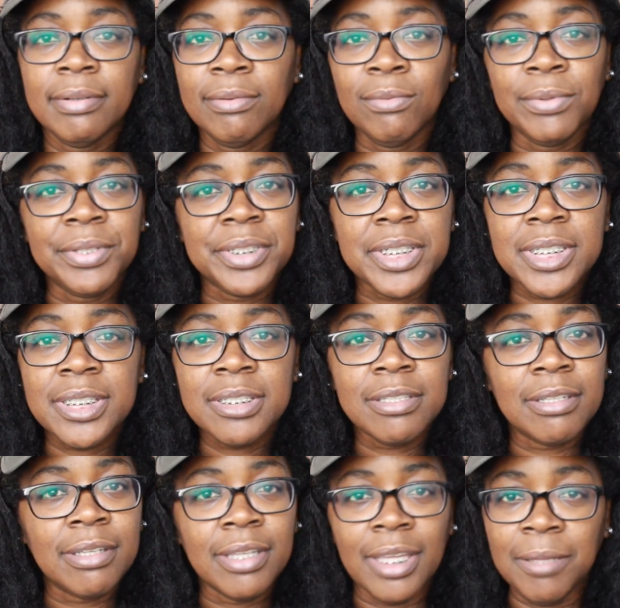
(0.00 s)
we just
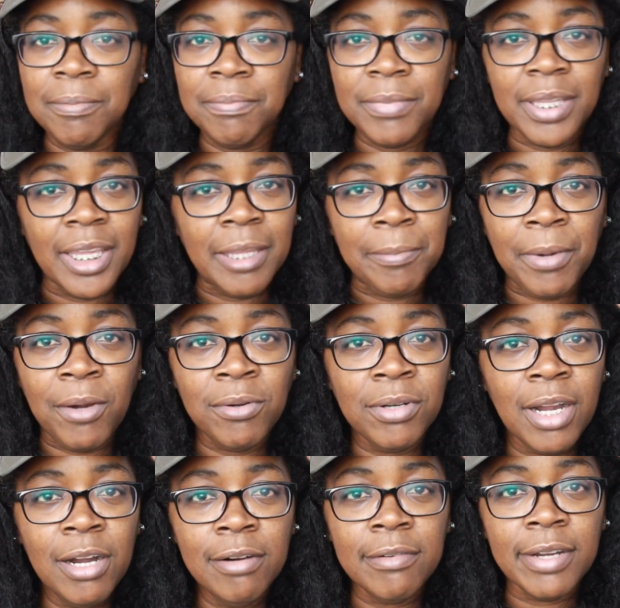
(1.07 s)
keep on
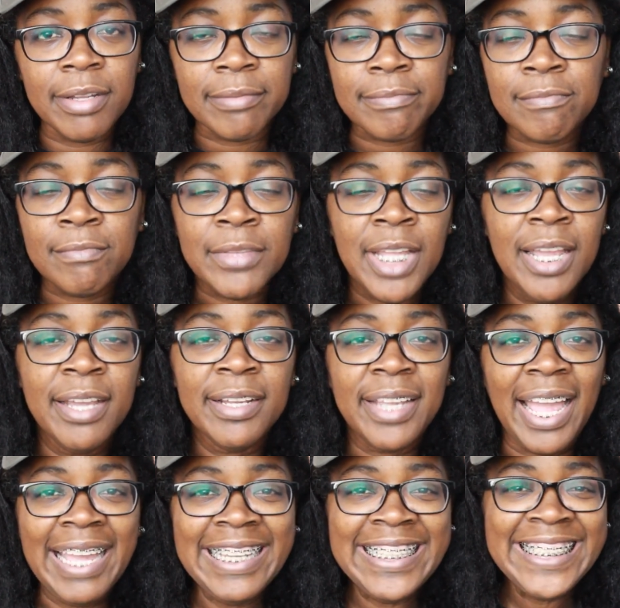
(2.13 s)
going.
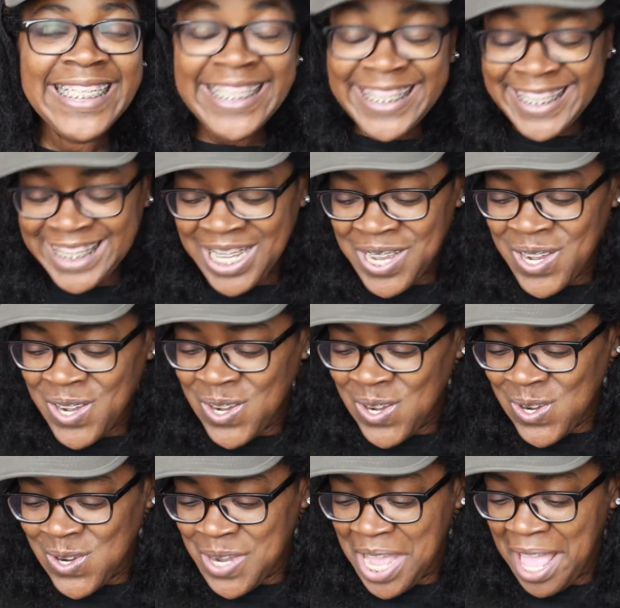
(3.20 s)
Okay,
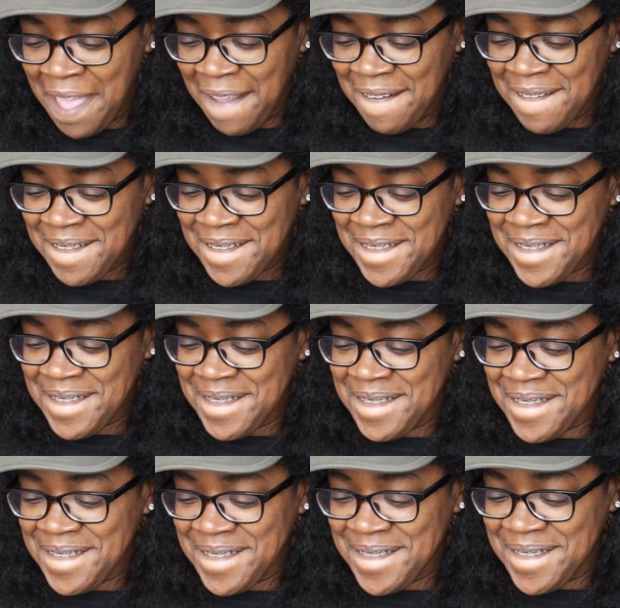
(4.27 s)
so
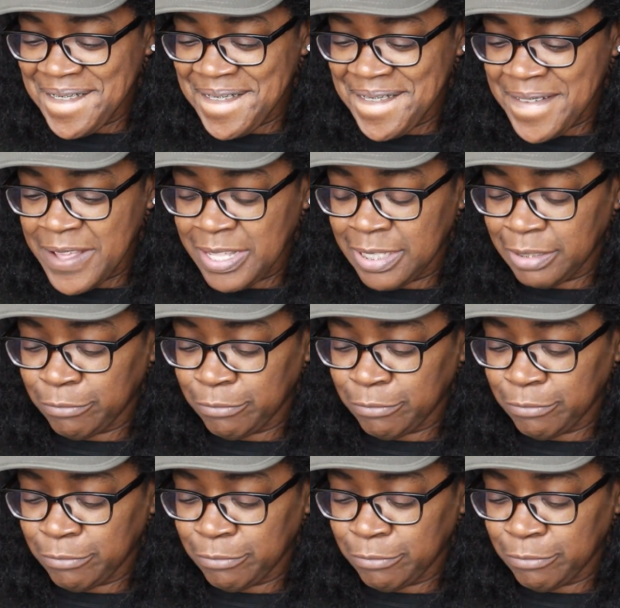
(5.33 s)
are